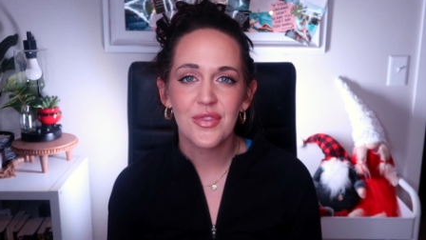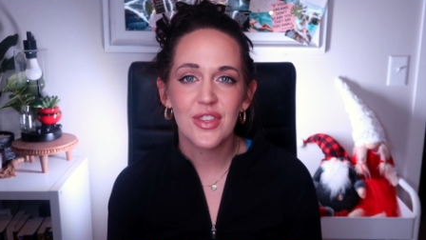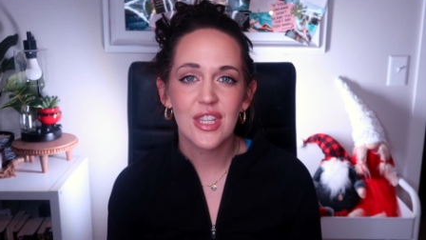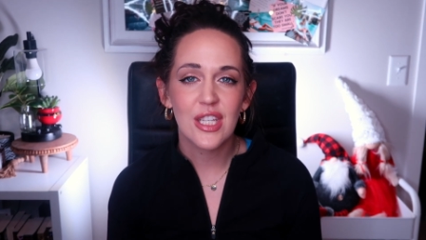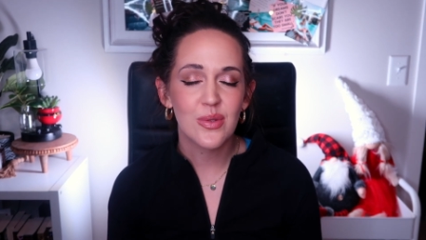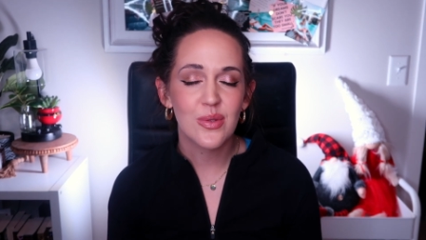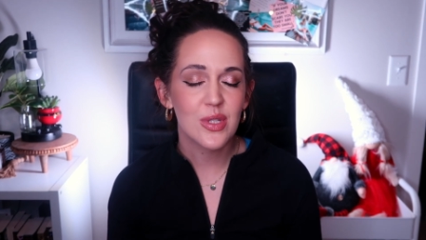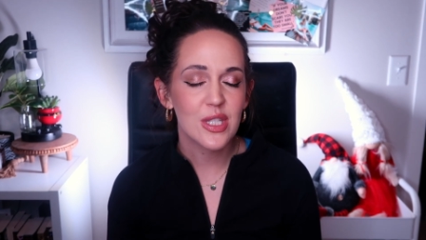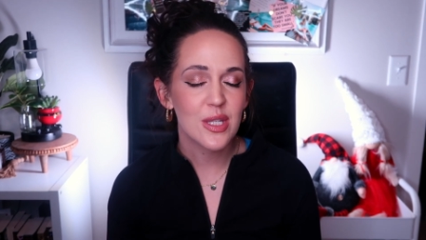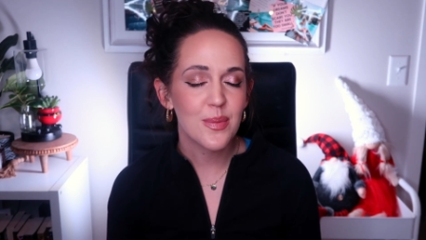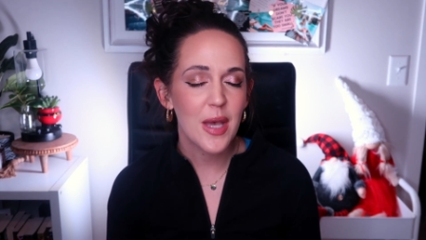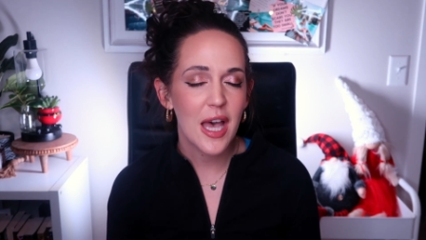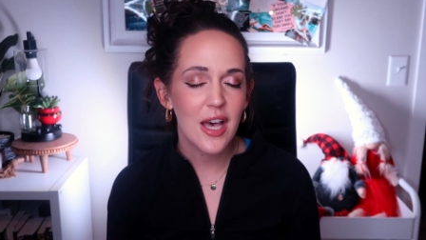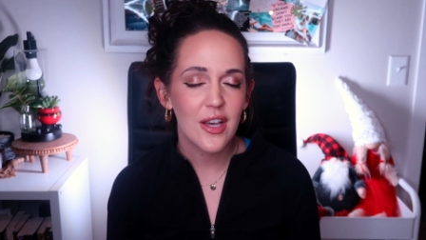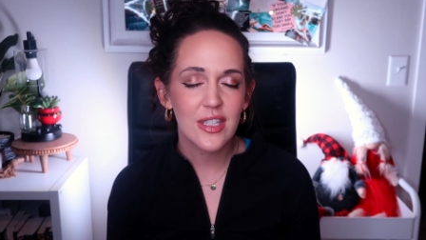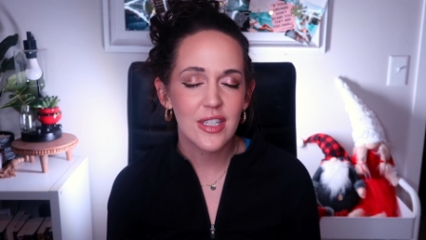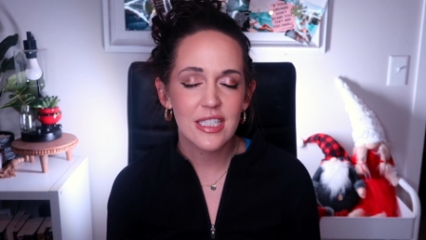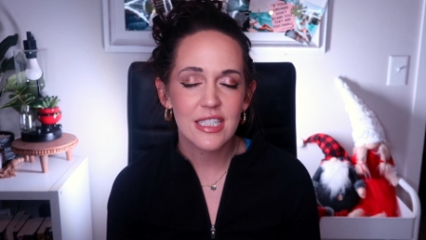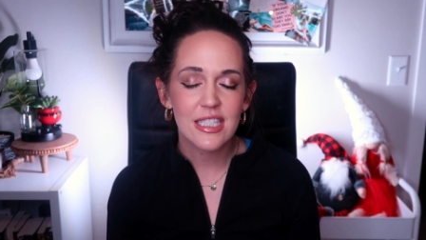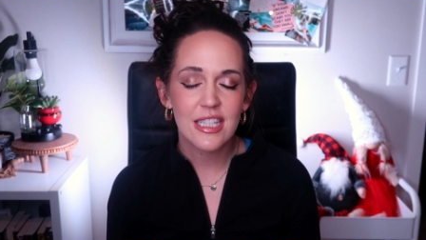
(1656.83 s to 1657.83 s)
This was a
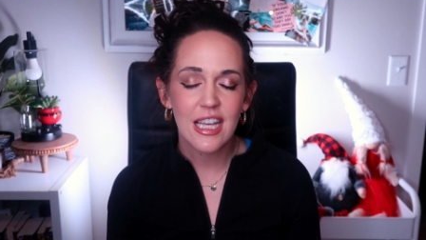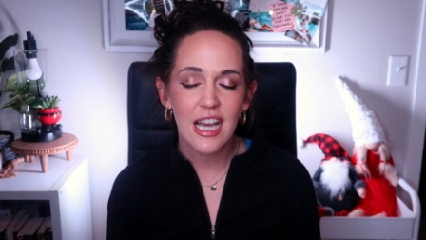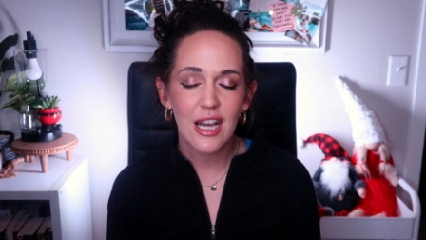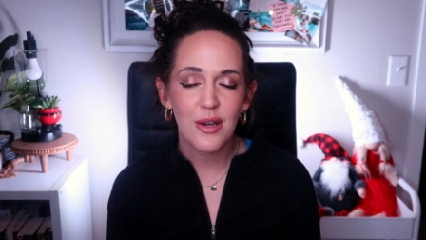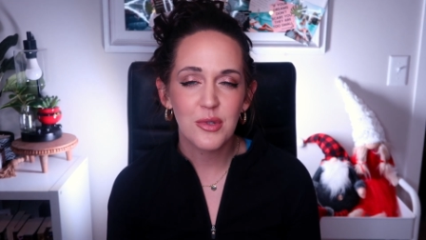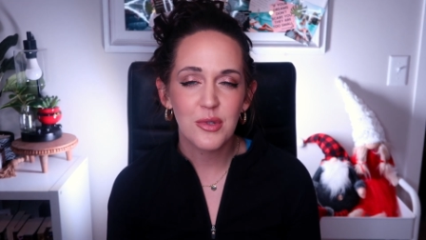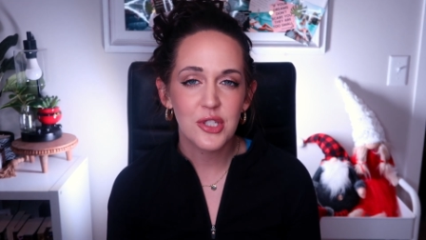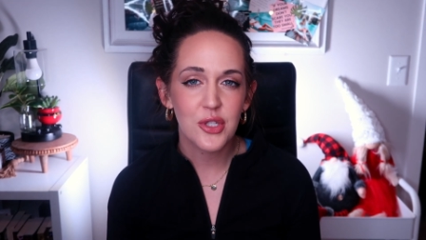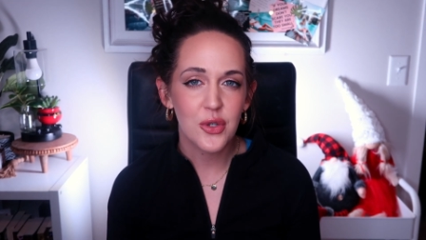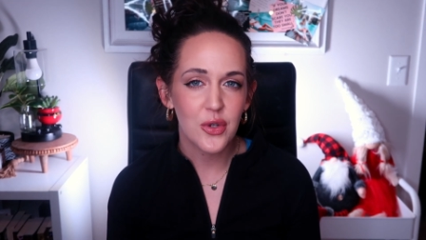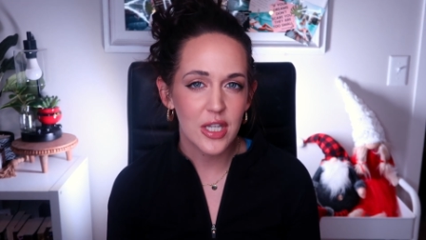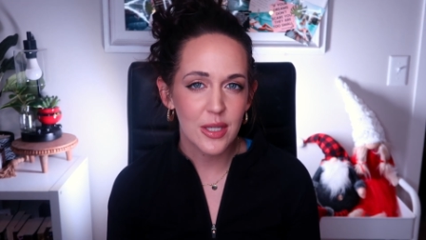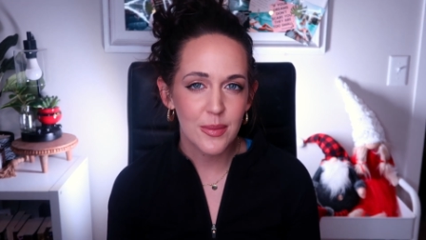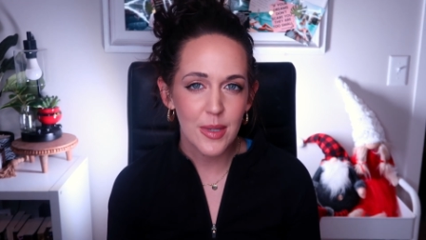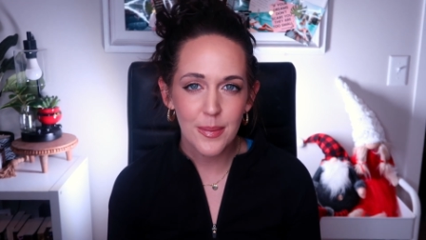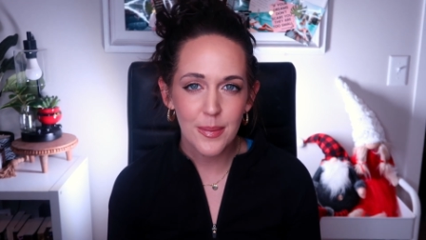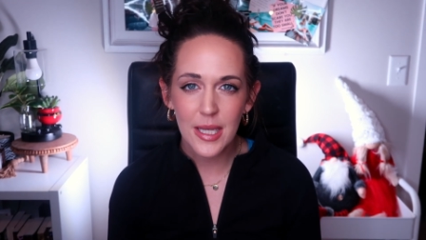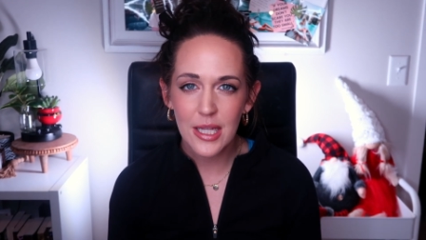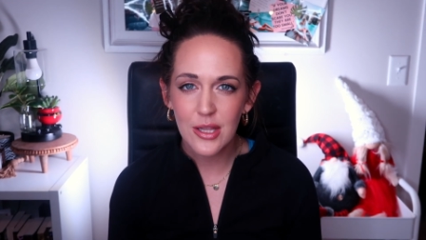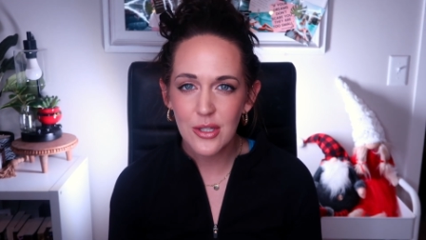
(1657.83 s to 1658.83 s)
palette that was going in
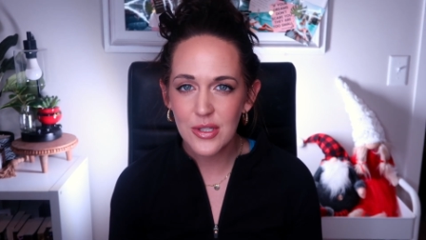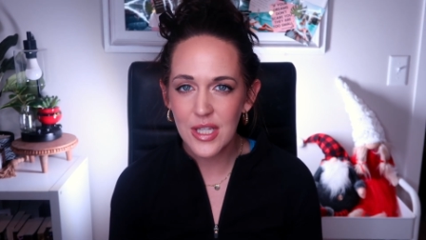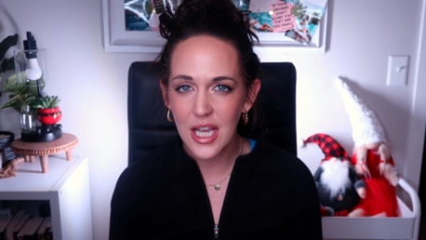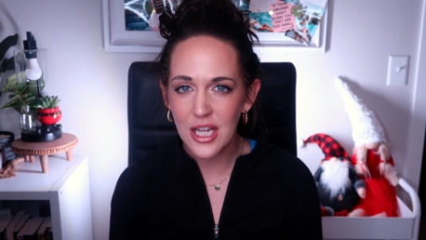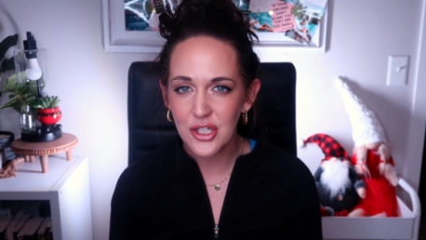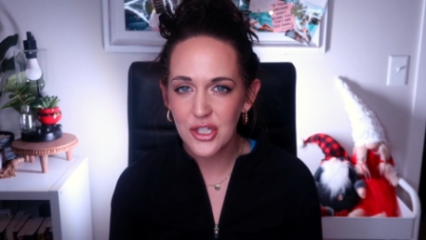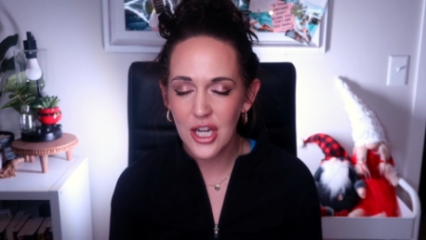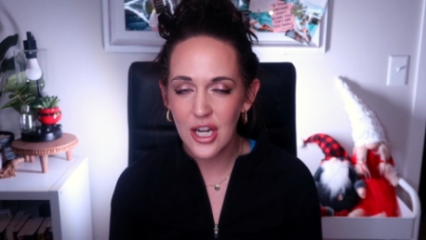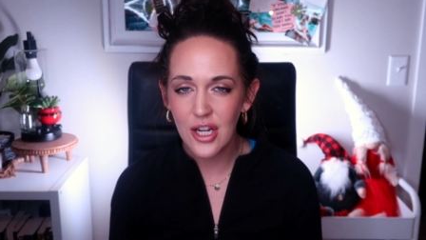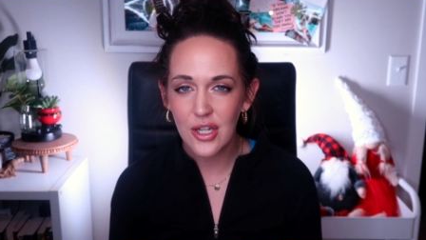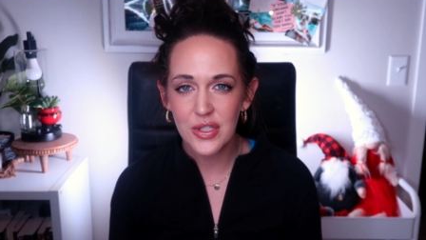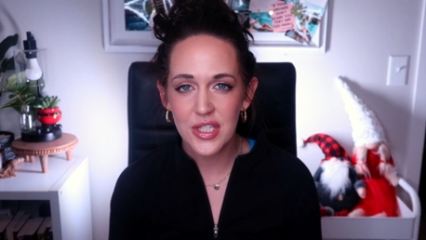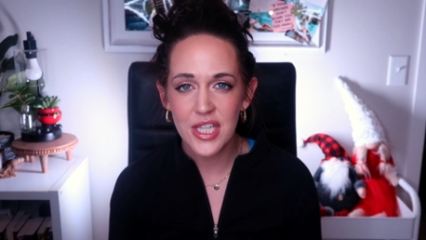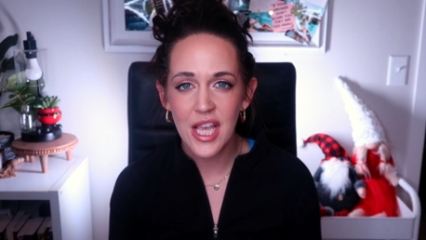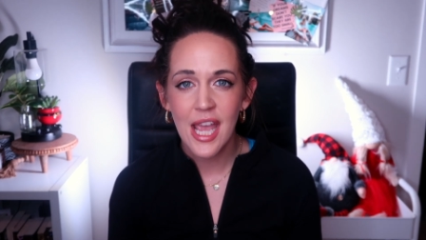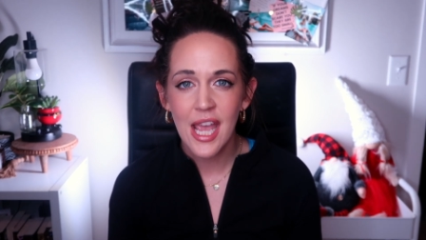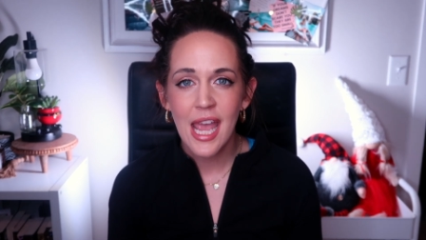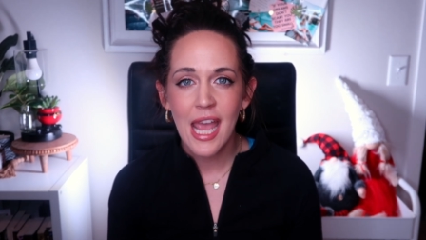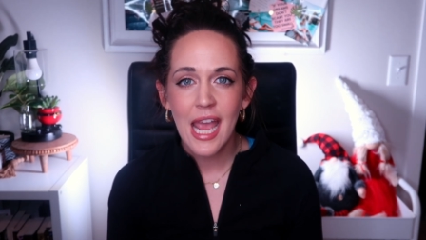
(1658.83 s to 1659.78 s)
my pan those eyeshadows,